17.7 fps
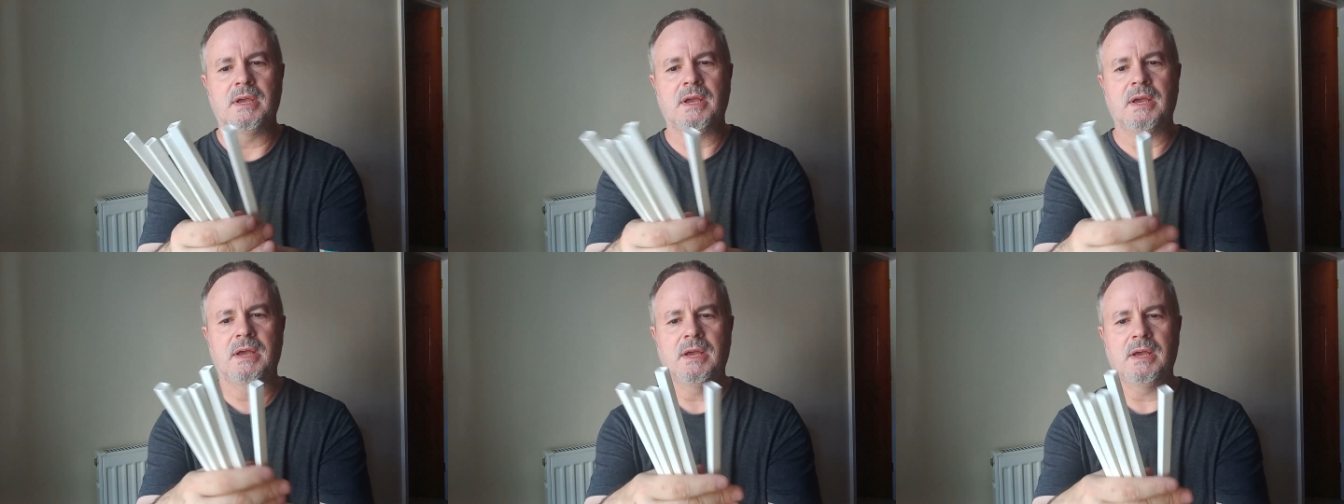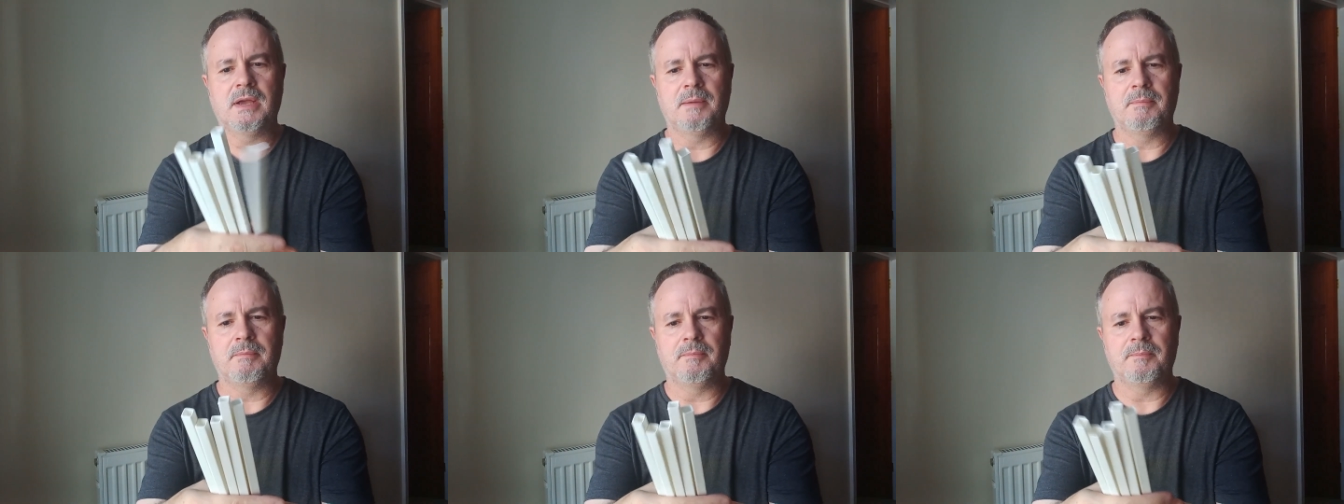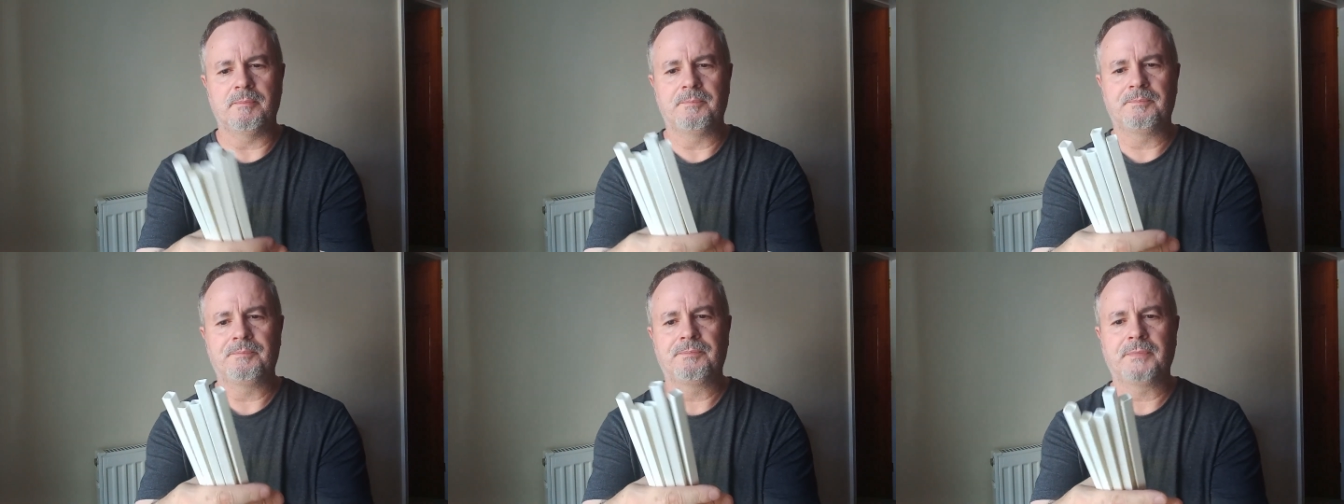
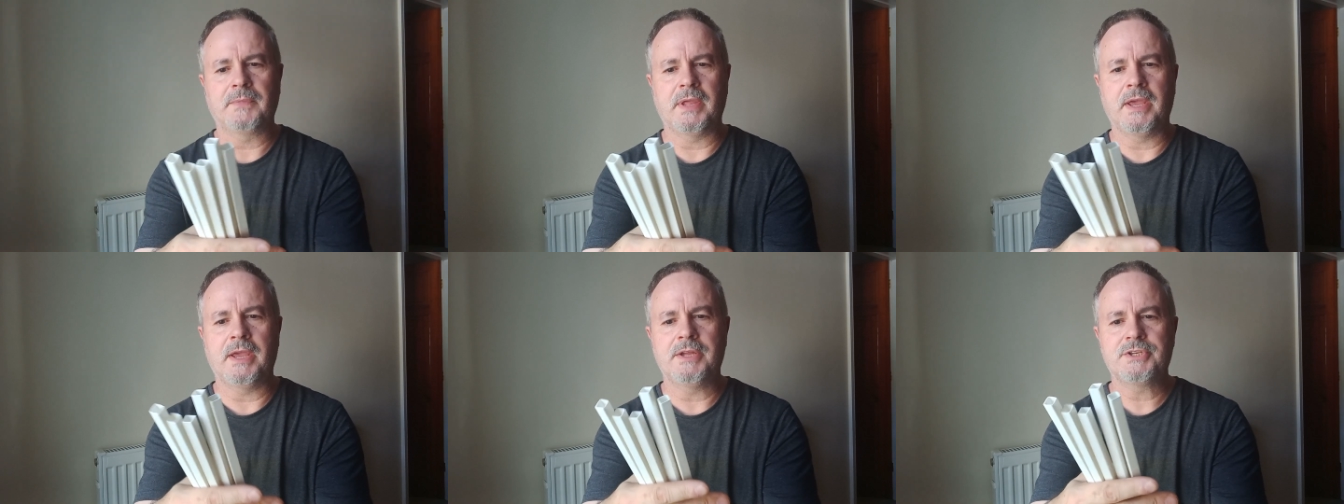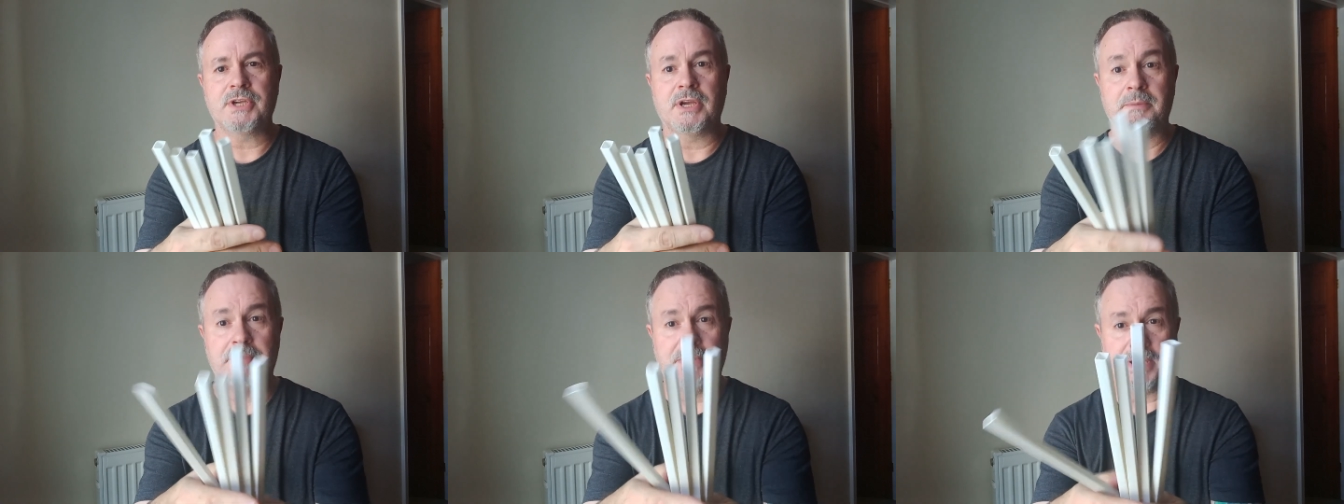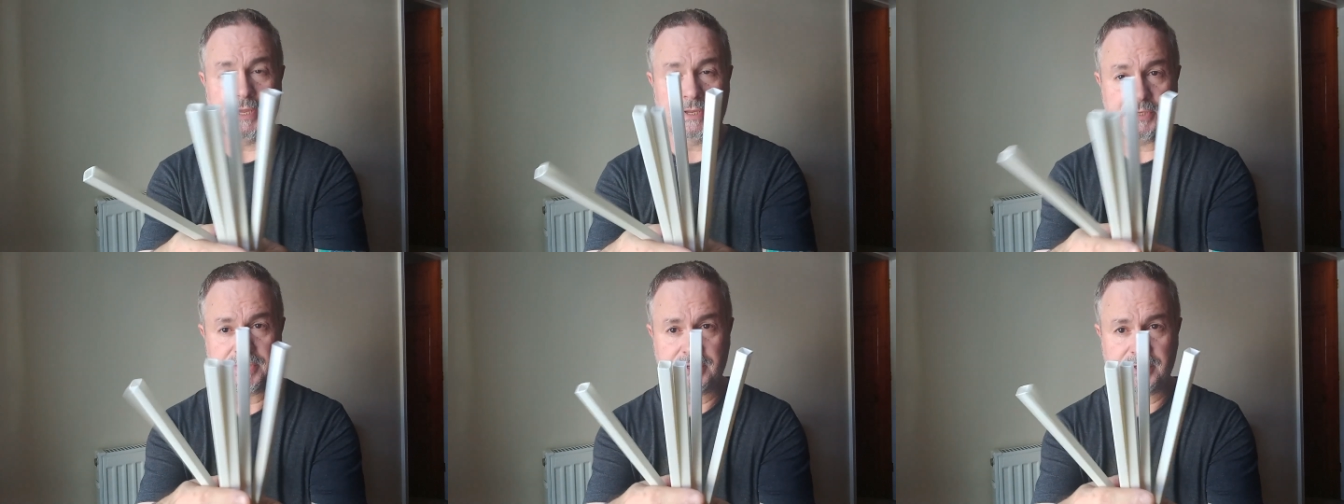
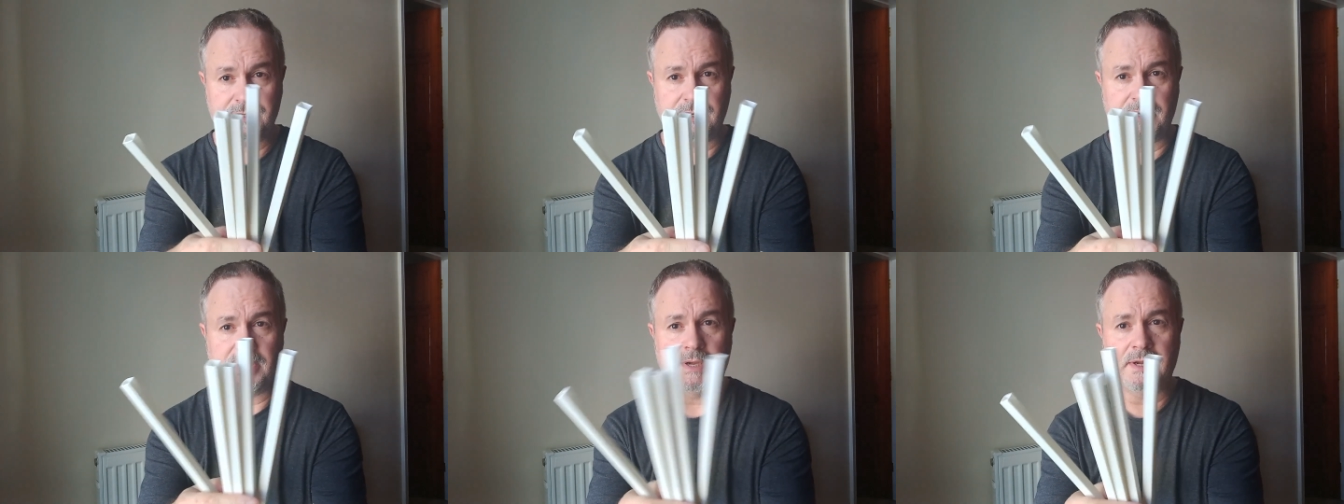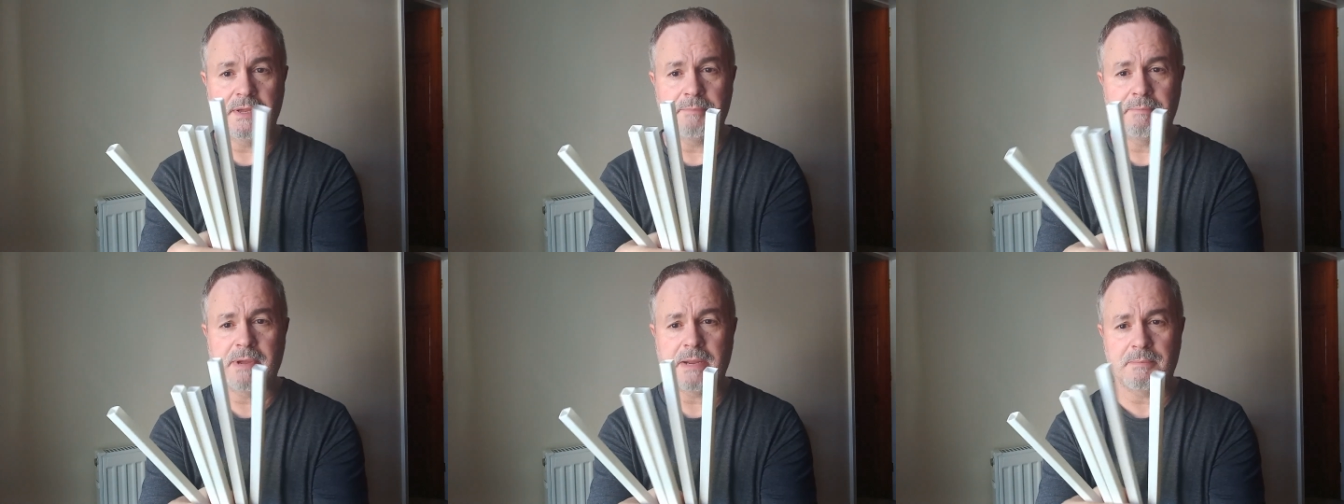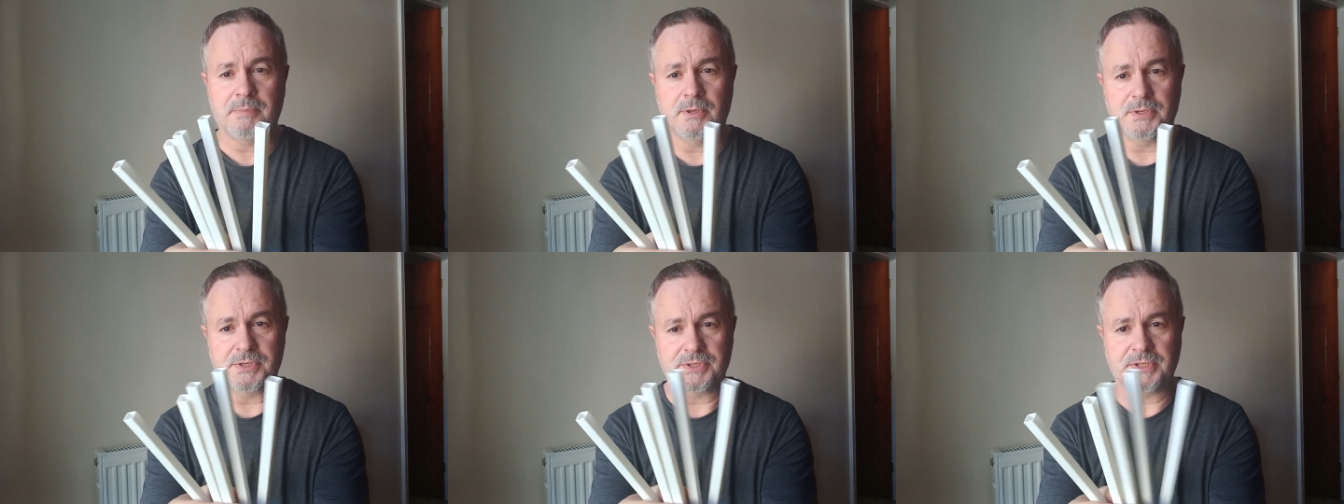HIPS, high impact
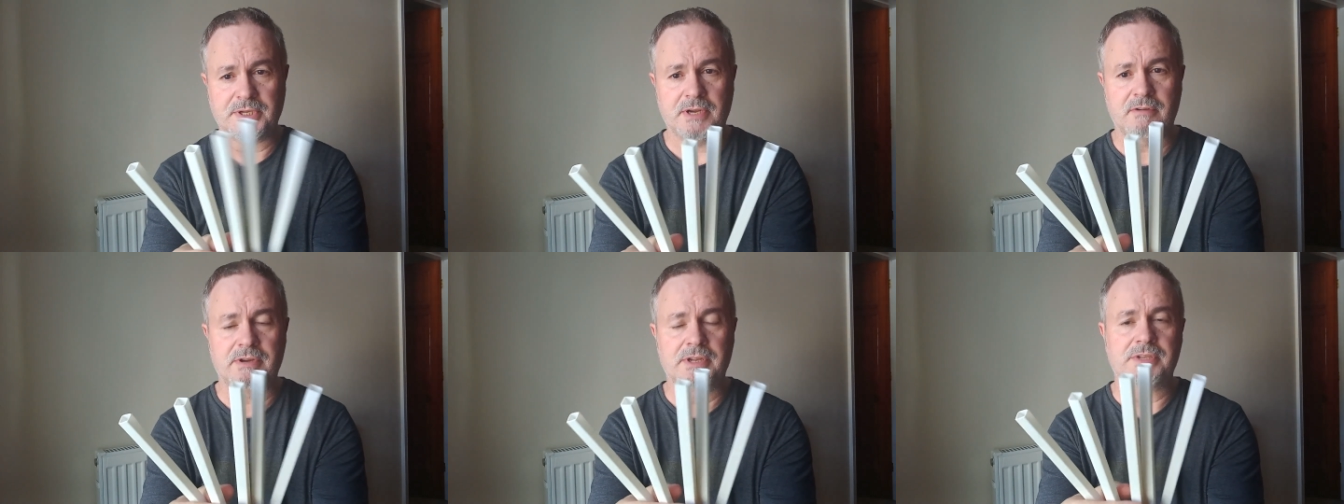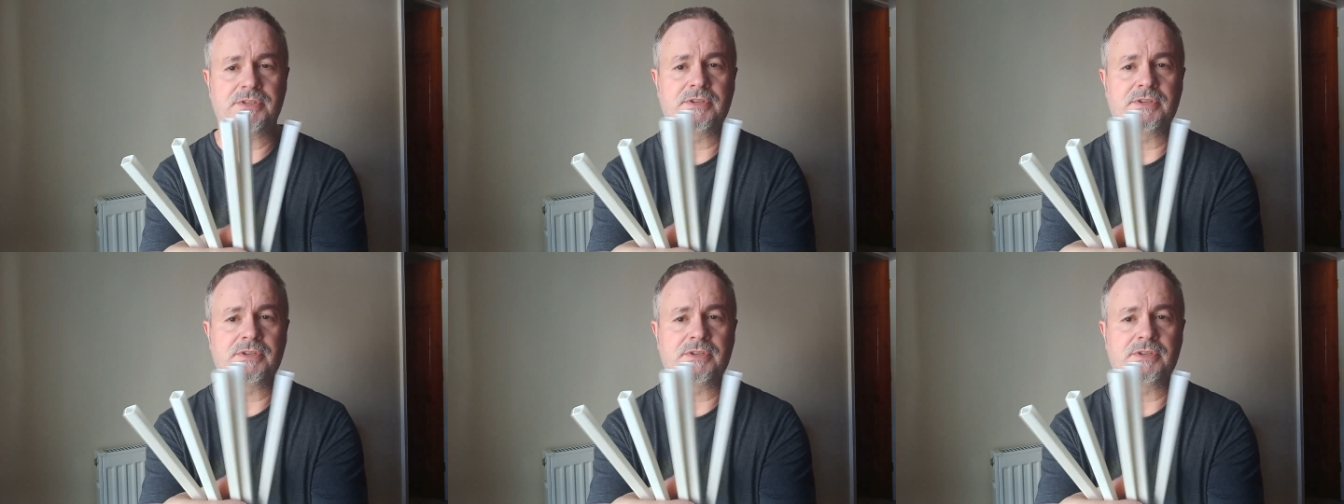polystyrene.